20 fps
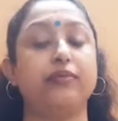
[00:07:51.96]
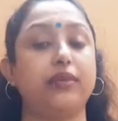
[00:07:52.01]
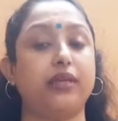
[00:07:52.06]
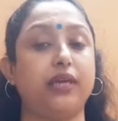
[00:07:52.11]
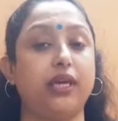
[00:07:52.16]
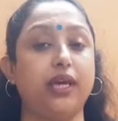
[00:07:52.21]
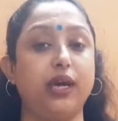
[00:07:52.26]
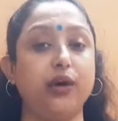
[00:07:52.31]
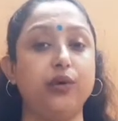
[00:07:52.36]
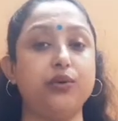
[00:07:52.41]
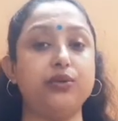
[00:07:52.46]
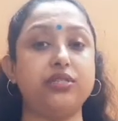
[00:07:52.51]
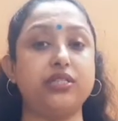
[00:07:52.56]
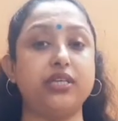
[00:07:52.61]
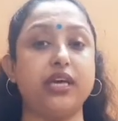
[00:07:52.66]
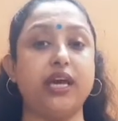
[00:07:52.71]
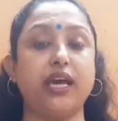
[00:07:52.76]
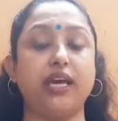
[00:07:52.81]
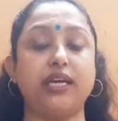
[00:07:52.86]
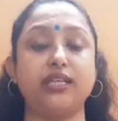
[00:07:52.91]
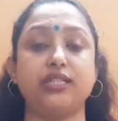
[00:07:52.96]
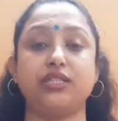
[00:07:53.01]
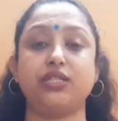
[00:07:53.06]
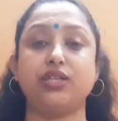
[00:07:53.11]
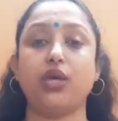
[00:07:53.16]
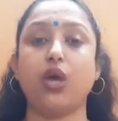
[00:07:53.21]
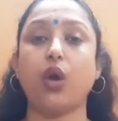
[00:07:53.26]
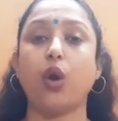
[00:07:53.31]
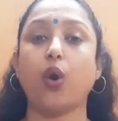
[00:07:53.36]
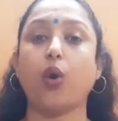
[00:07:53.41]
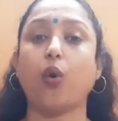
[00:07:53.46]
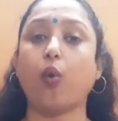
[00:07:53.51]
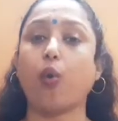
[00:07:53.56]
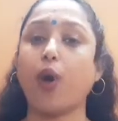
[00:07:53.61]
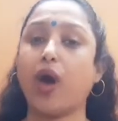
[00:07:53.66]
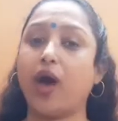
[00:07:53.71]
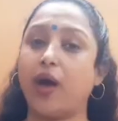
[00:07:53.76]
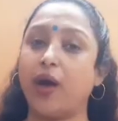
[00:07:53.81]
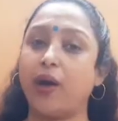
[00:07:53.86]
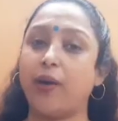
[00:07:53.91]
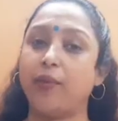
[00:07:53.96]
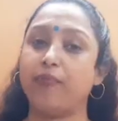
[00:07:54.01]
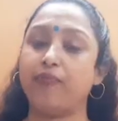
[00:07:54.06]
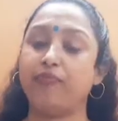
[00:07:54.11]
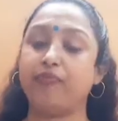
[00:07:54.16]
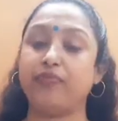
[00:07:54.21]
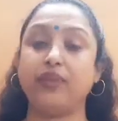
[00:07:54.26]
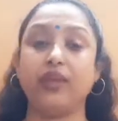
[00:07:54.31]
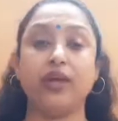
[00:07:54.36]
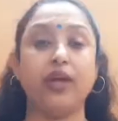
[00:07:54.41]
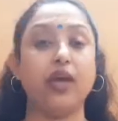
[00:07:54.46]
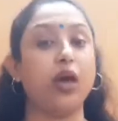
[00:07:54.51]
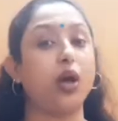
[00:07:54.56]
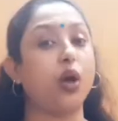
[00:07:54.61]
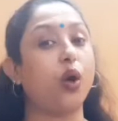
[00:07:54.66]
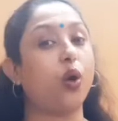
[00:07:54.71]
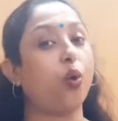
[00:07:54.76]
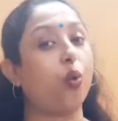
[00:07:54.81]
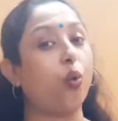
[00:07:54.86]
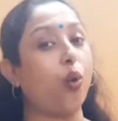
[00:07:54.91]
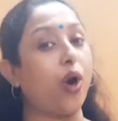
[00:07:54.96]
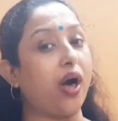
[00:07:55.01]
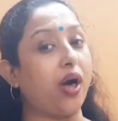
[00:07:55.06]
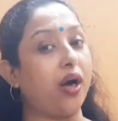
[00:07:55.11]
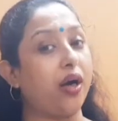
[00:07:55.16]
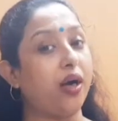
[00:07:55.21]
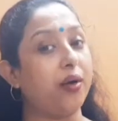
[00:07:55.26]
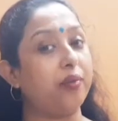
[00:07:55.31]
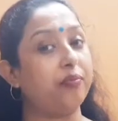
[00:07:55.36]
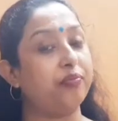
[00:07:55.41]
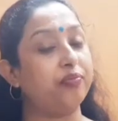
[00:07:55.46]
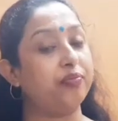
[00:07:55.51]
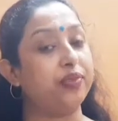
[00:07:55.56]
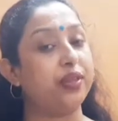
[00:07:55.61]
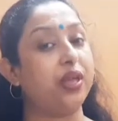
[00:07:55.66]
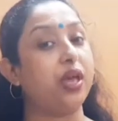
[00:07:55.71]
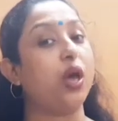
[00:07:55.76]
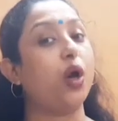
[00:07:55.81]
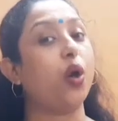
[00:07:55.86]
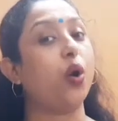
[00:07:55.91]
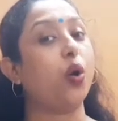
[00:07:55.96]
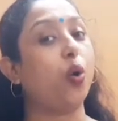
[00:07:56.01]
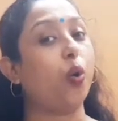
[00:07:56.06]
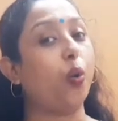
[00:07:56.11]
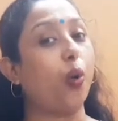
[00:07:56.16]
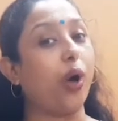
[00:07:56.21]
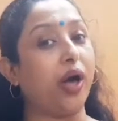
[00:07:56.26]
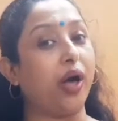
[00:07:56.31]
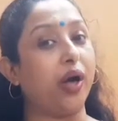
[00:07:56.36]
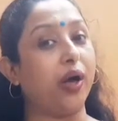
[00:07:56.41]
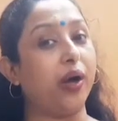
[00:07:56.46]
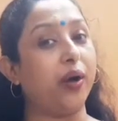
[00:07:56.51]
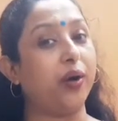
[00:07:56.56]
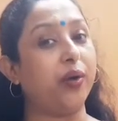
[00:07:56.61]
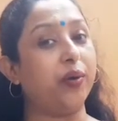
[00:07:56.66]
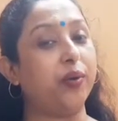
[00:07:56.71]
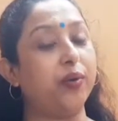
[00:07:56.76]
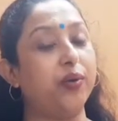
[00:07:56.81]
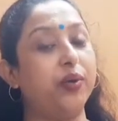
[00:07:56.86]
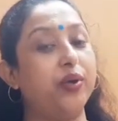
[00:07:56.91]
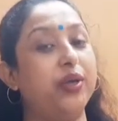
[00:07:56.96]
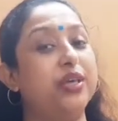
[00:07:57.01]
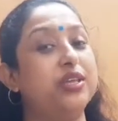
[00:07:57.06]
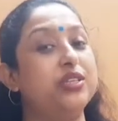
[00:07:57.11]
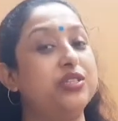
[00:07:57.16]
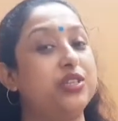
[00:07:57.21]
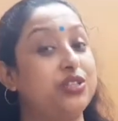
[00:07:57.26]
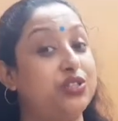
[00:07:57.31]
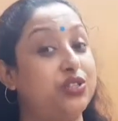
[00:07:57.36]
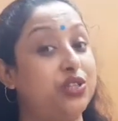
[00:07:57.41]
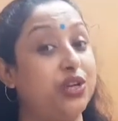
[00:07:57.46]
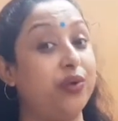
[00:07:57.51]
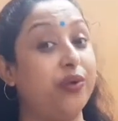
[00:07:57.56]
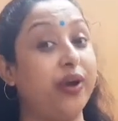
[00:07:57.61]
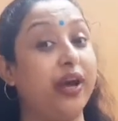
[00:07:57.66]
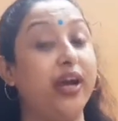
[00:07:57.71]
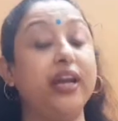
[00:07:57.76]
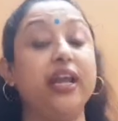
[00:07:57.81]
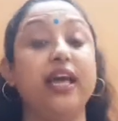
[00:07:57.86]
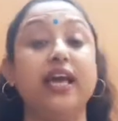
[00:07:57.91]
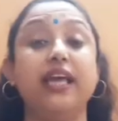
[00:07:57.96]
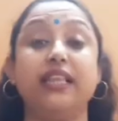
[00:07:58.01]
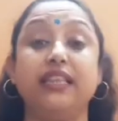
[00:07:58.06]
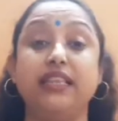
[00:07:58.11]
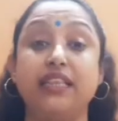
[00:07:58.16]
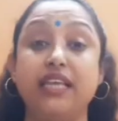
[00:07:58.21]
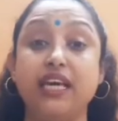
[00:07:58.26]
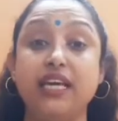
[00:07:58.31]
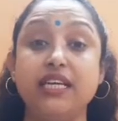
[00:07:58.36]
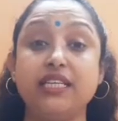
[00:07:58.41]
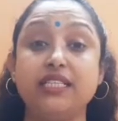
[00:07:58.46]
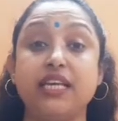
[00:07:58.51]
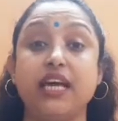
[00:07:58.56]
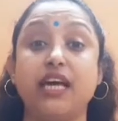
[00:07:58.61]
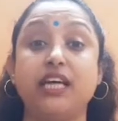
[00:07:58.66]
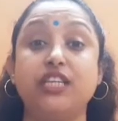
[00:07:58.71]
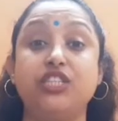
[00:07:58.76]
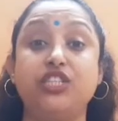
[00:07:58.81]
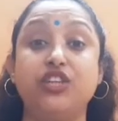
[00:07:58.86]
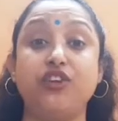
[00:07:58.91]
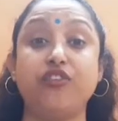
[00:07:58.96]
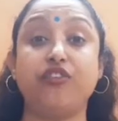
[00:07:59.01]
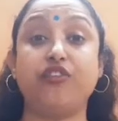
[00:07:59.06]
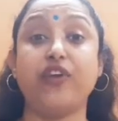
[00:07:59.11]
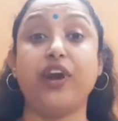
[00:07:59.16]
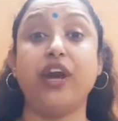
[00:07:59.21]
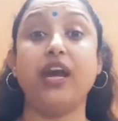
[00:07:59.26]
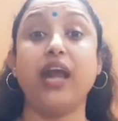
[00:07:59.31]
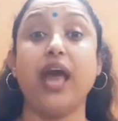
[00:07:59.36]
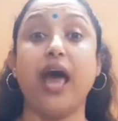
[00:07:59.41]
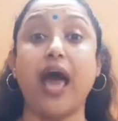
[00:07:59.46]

Q says quack, quack, quack. So children, these are different